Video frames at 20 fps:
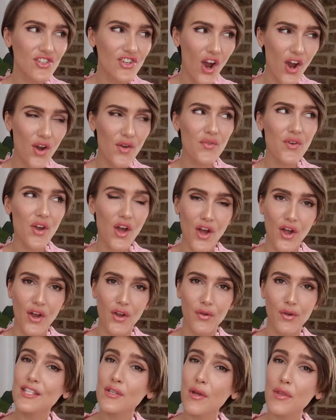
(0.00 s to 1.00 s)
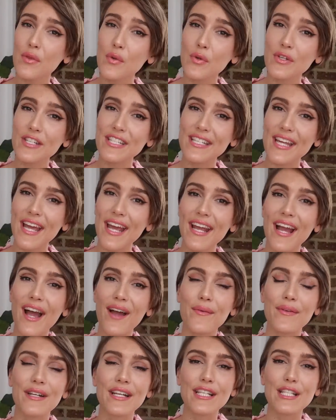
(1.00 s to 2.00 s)
Don't know. So I thought today
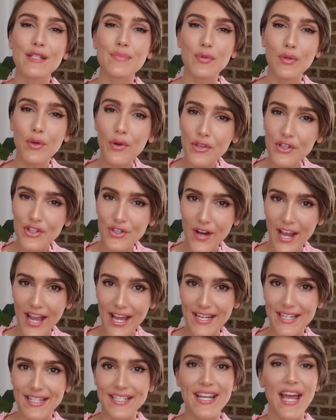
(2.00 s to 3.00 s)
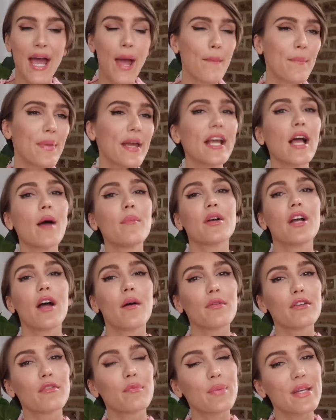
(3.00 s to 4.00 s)
I would explore the trend, pick up a
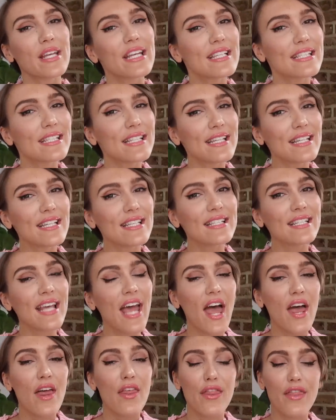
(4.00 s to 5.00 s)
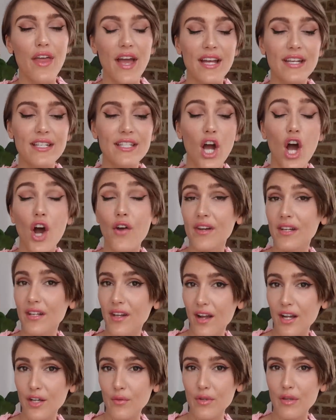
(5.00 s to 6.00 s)
couple of pieces that are in
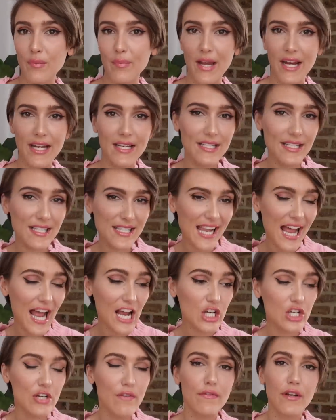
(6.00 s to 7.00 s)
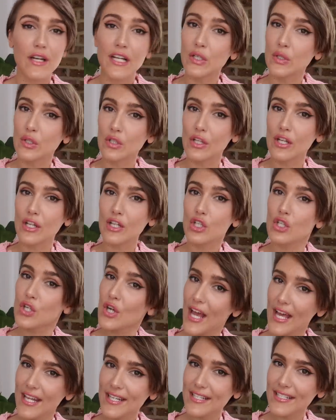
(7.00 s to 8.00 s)
line with the patent slash vinyl
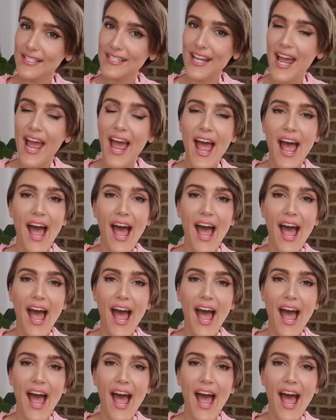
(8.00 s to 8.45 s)
trend,